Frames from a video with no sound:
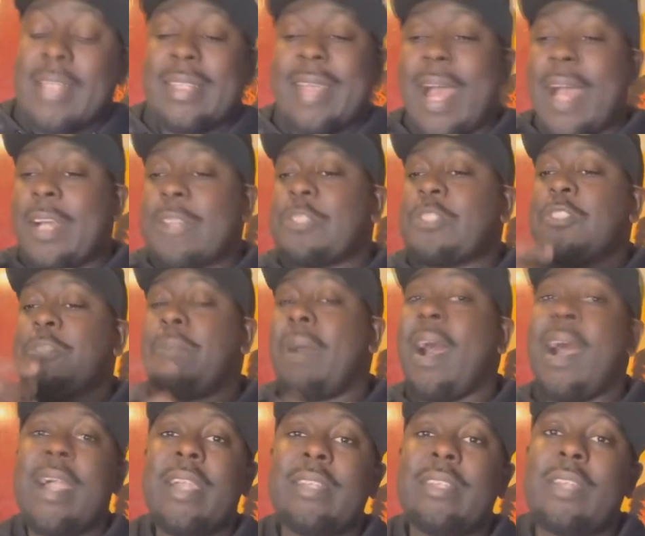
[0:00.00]
that
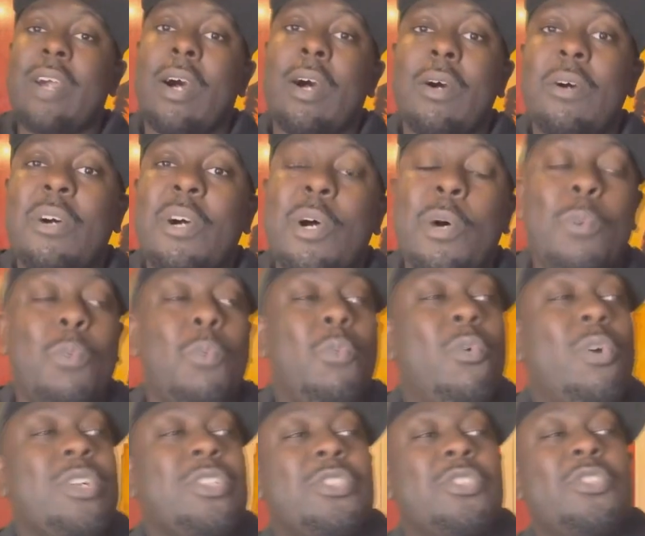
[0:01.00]
spider
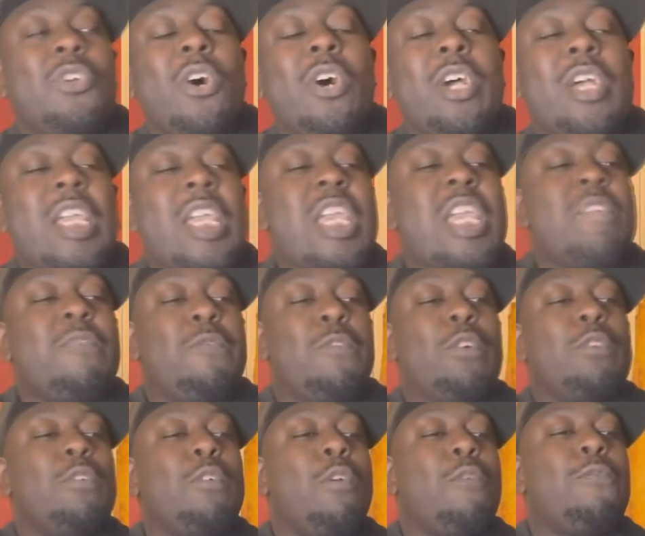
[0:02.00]
was not
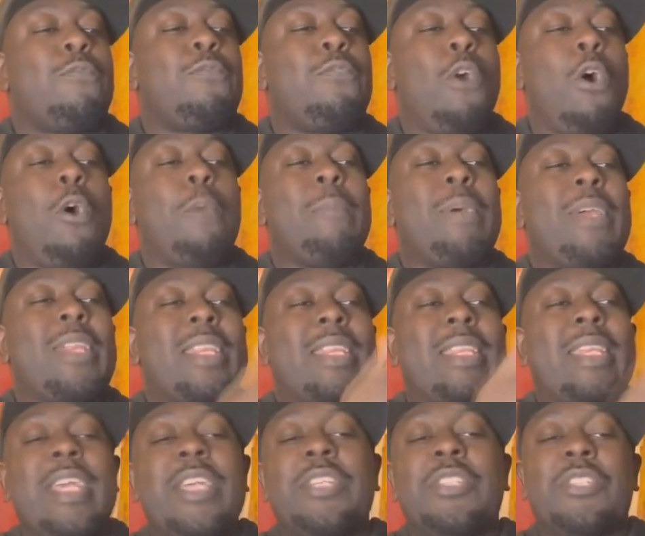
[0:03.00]
even from
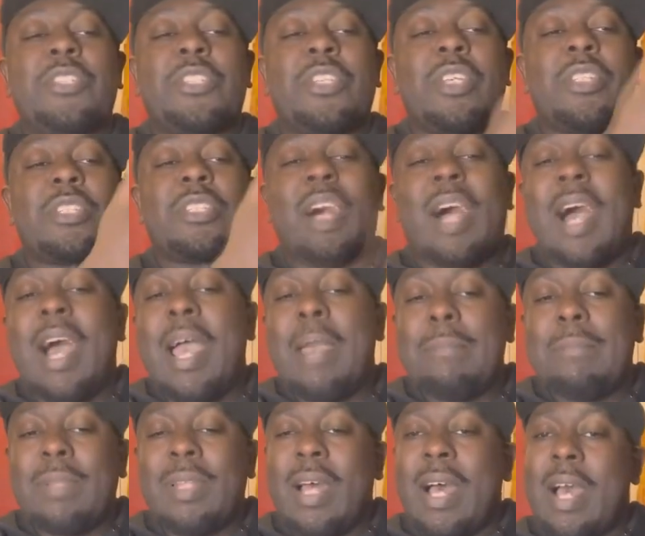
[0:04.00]
this
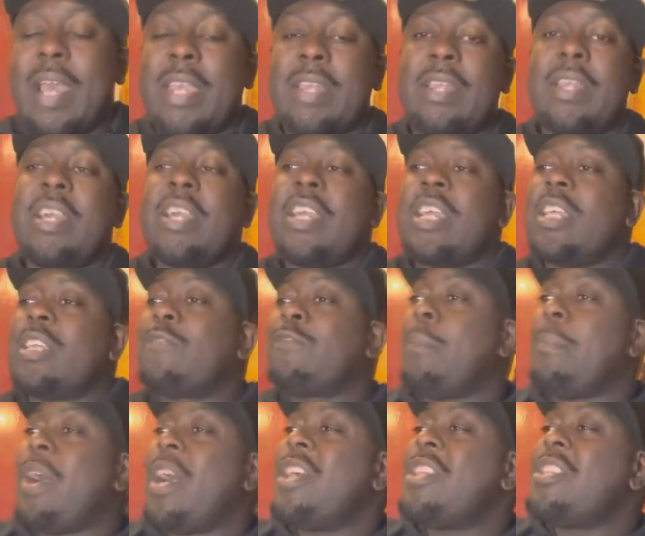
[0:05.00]
timeline. It's
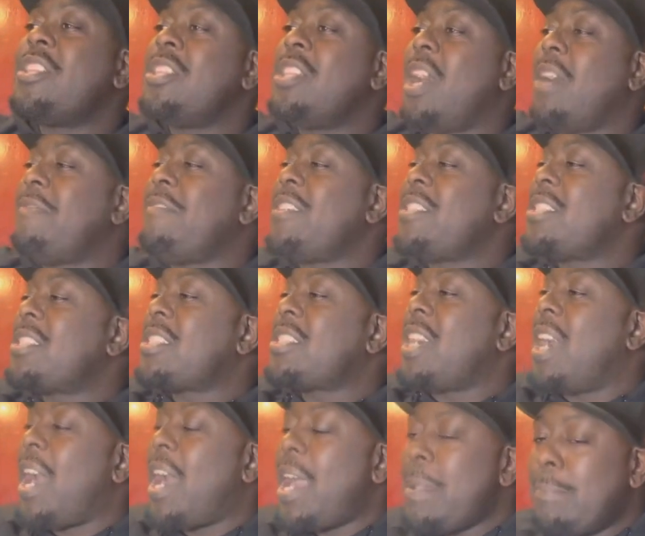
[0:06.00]
from another
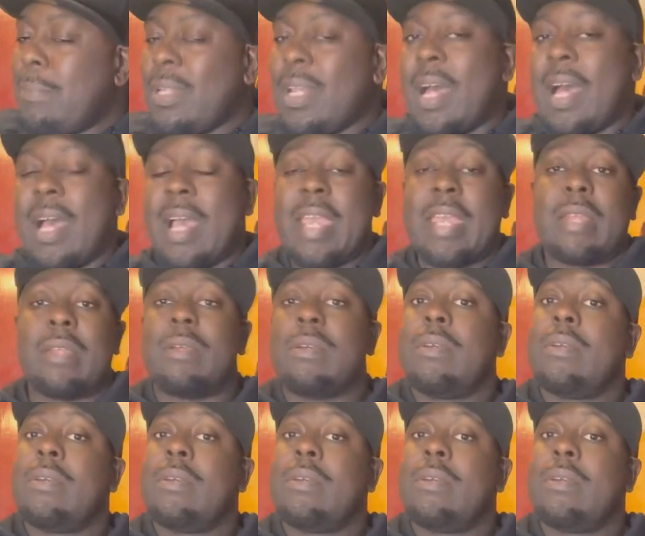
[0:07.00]
timeline.